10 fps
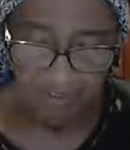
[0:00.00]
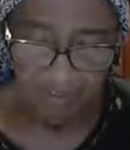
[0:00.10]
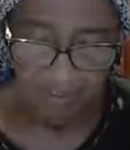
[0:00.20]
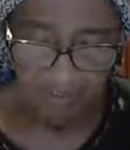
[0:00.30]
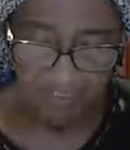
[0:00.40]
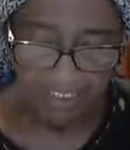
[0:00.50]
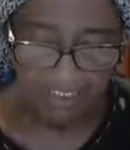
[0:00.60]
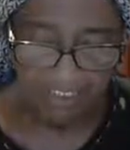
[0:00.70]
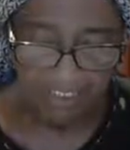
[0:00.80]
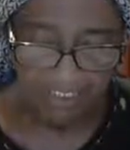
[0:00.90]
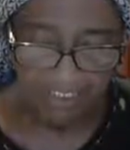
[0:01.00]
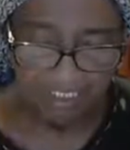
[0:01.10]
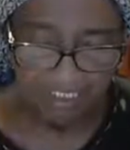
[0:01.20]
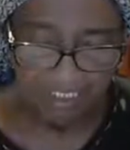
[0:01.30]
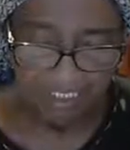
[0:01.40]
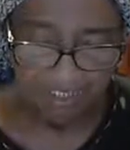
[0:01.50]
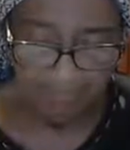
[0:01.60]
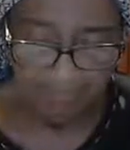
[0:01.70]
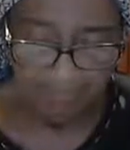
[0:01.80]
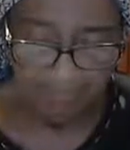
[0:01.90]
where is the guest
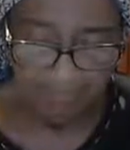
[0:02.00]
chamber,